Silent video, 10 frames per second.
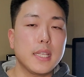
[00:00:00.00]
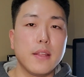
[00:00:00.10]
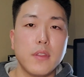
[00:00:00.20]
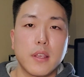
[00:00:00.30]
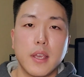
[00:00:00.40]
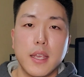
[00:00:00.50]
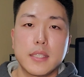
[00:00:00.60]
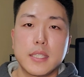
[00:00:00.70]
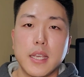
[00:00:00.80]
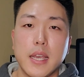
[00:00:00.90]

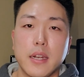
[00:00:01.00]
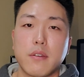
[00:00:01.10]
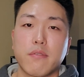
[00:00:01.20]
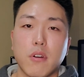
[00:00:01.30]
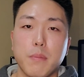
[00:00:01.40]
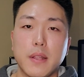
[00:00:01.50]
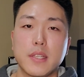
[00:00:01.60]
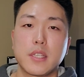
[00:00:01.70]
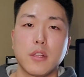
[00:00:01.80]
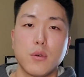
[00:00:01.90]
indicate and confirm that
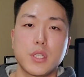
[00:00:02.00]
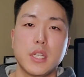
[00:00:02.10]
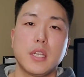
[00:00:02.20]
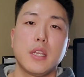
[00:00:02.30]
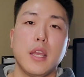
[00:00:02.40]
disclosing